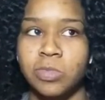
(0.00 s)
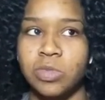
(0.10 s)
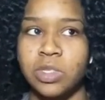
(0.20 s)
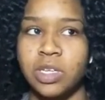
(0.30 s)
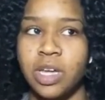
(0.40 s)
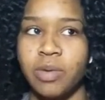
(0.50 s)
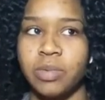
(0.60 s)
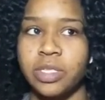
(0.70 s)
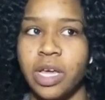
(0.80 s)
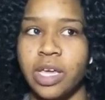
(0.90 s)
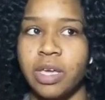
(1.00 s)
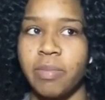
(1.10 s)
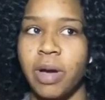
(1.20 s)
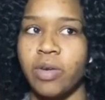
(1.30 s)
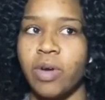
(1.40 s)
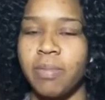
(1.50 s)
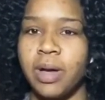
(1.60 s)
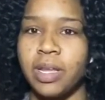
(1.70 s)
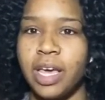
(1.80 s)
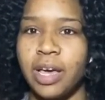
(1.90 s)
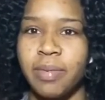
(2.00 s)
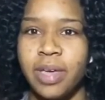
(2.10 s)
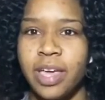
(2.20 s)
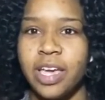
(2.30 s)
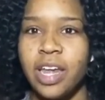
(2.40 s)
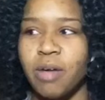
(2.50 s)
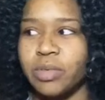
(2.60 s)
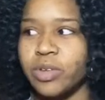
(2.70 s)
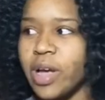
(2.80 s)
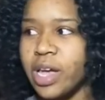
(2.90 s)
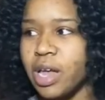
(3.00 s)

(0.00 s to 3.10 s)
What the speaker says: And I was like in my grandma's lap, and I was crying.